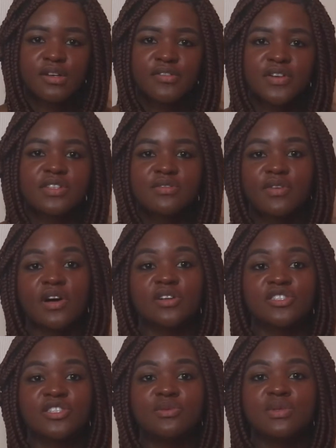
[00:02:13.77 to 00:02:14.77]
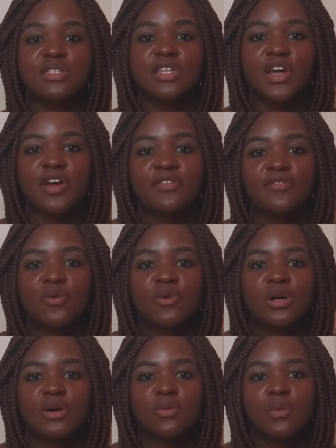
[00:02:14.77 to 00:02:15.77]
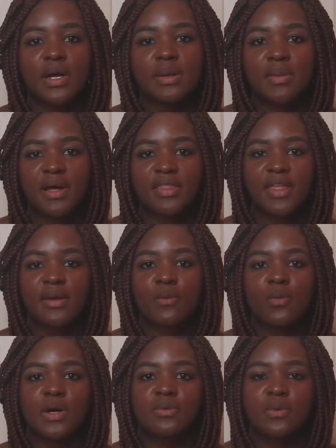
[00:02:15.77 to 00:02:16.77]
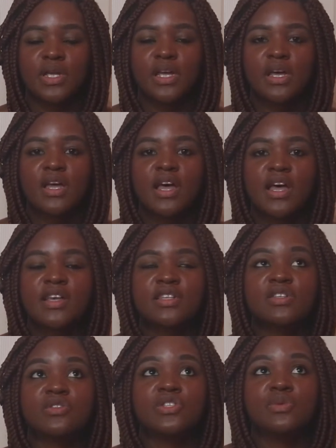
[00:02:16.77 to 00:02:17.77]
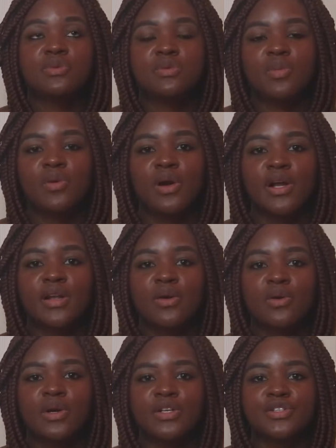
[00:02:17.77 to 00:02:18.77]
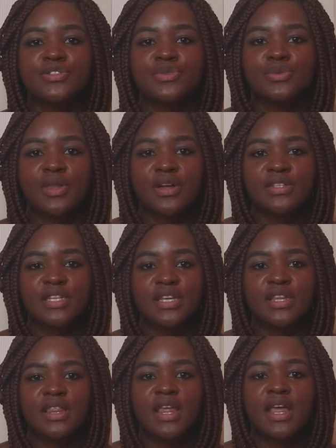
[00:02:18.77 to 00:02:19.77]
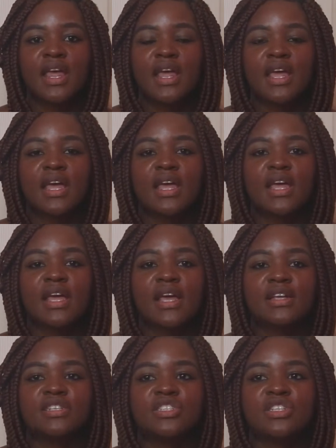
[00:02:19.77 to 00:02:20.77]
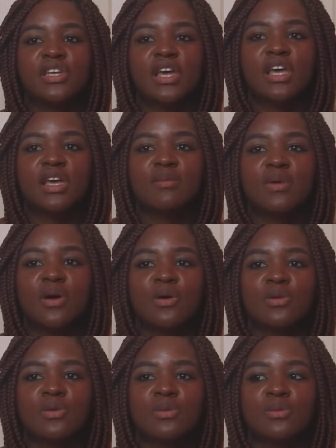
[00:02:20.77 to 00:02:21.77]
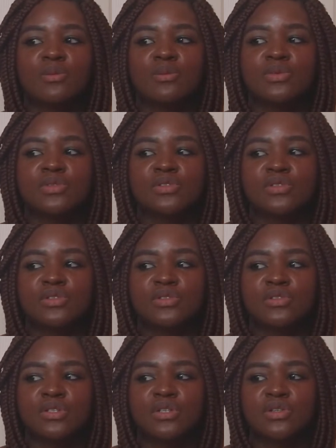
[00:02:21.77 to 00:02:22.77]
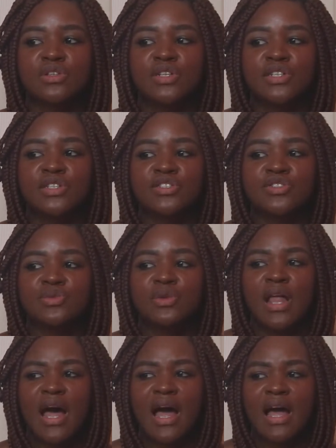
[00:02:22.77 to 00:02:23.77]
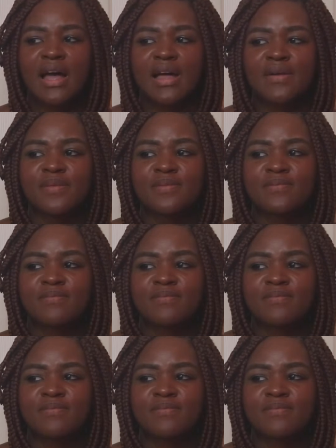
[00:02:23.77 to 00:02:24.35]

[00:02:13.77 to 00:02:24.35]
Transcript: first of all, she was there for 1 month and 1 week. So she was born on June 13th and she came home on July